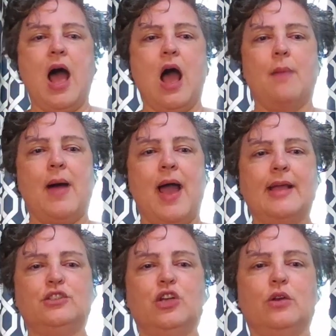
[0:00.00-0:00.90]
Um,
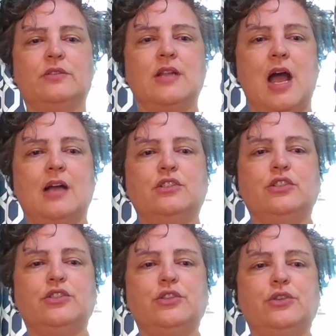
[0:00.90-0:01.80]
I had chose
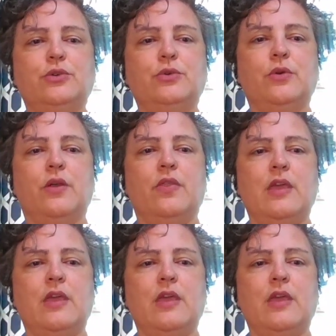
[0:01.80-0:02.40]
not to do